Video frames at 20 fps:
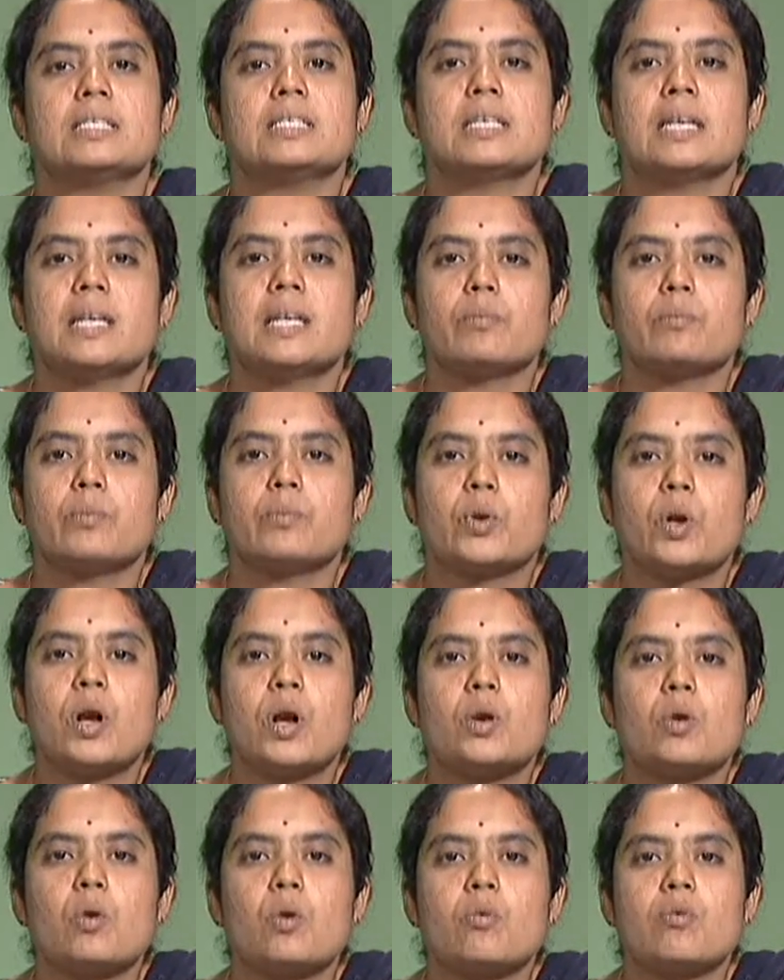us get a
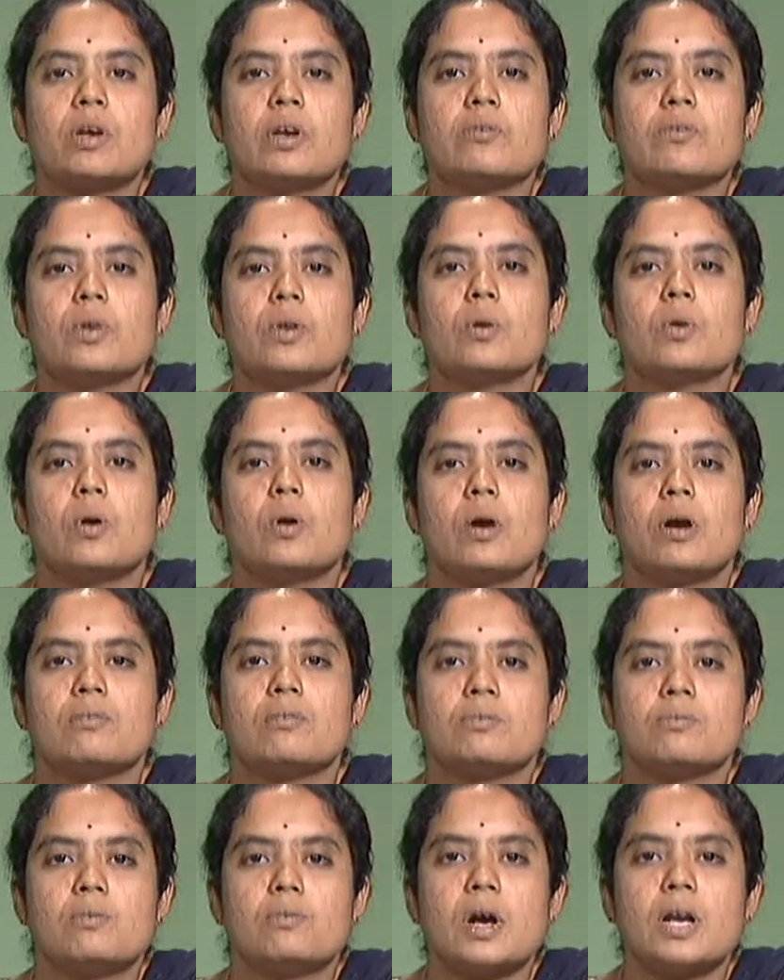broad overview
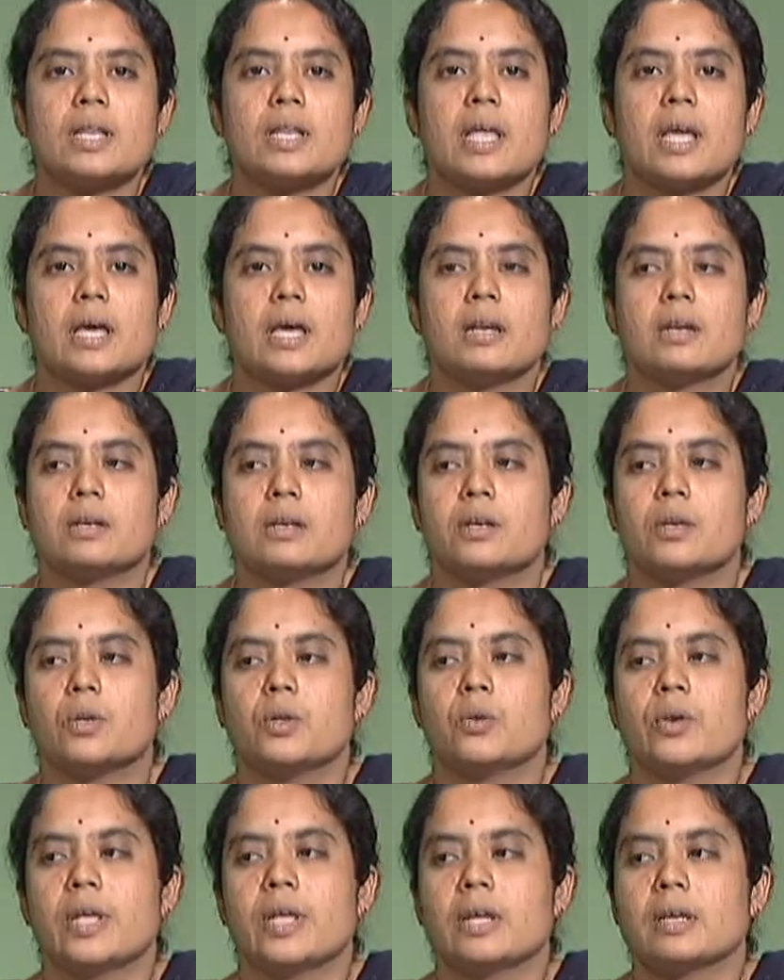of what they are
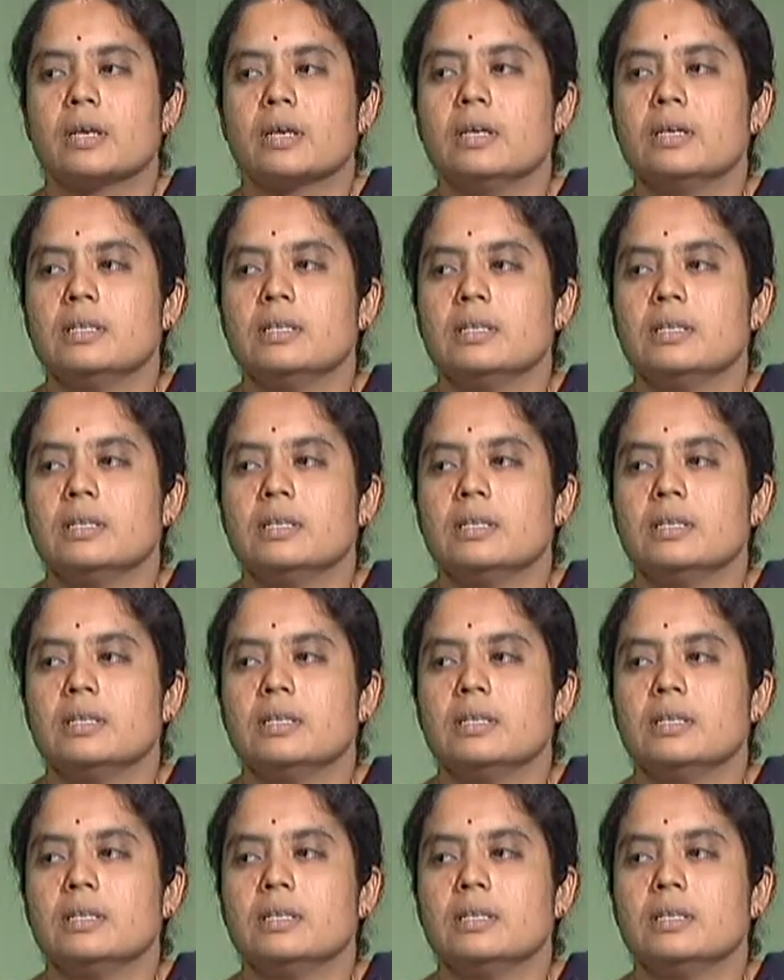doing.